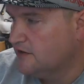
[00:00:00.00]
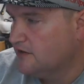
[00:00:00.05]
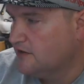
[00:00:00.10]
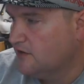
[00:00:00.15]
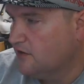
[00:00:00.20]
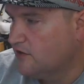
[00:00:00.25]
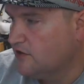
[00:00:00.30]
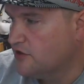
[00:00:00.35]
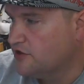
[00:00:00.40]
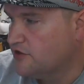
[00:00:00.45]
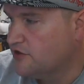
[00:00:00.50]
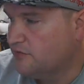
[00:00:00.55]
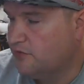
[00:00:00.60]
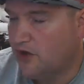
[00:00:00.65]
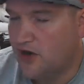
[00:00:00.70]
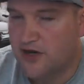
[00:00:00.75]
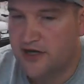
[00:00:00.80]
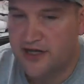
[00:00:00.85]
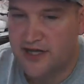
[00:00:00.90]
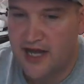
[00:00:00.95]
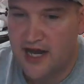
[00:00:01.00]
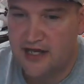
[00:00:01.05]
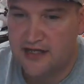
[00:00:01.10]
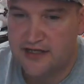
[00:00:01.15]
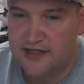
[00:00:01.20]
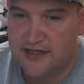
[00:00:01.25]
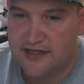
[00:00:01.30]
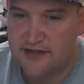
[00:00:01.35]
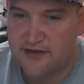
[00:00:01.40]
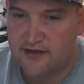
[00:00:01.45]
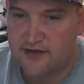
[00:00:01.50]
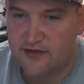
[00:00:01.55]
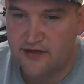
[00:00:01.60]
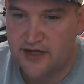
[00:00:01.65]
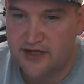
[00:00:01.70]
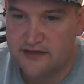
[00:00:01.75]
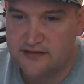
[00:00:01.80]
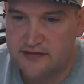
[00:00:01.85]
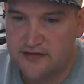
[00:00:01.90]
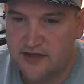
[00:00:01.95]
or does your part of Cali get all
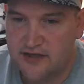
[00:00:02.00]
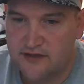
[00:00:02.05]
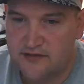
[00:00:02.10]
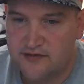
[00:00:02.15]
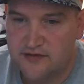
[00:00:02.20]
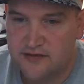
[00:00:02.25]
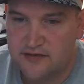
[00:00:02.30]
that snow?